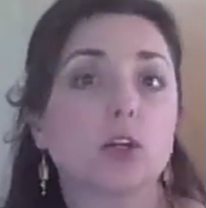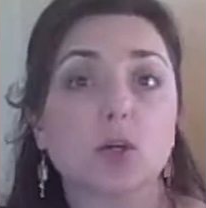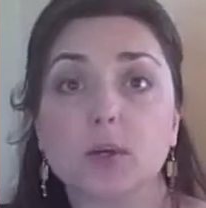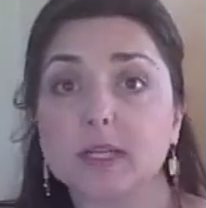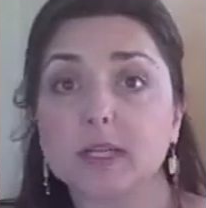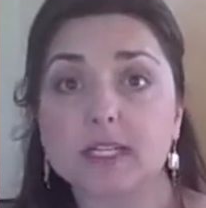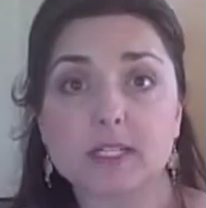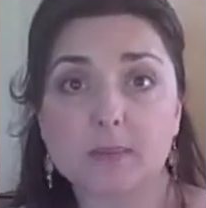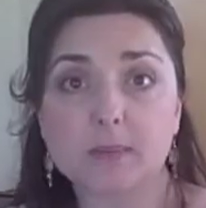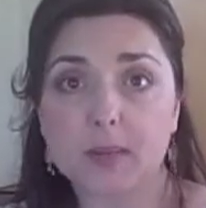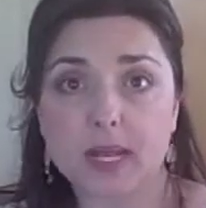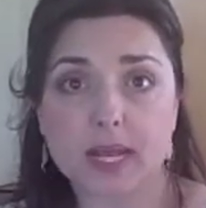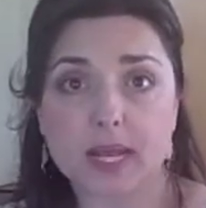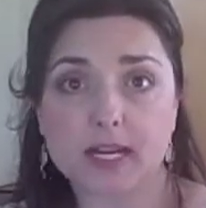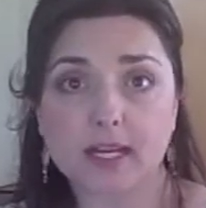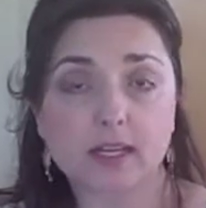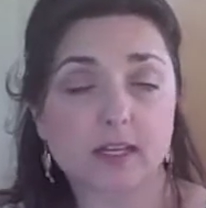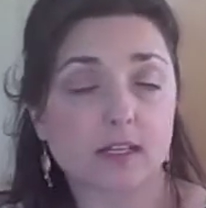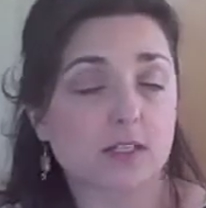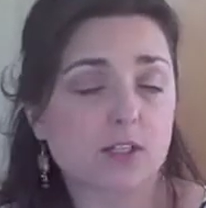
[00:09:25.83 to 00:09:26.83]
going into
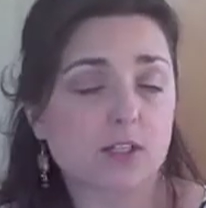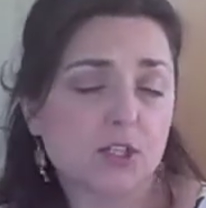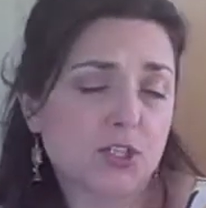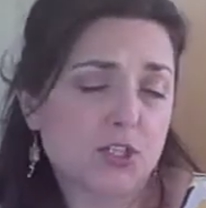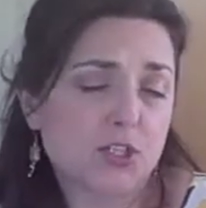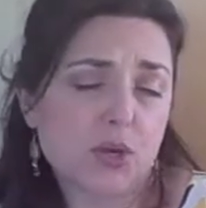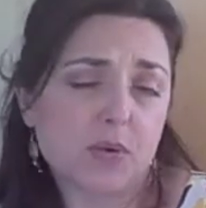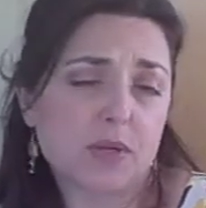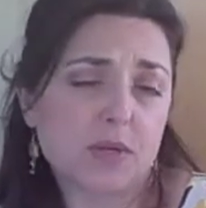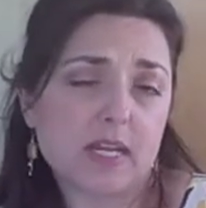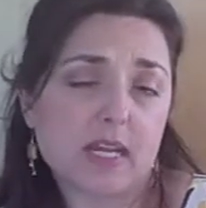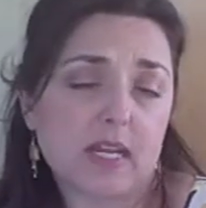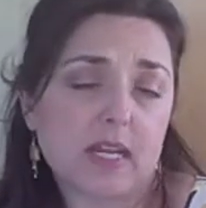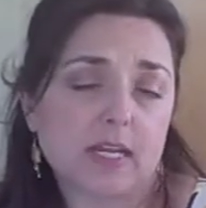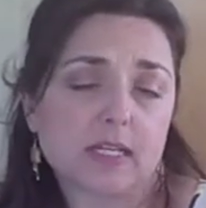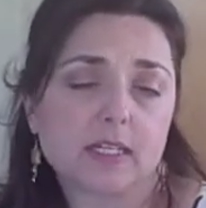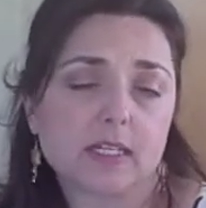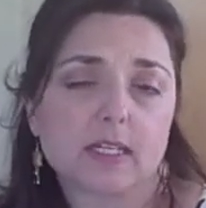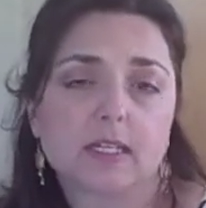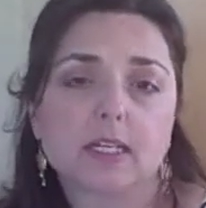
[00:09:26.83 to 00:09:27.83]
panic, because there's no need.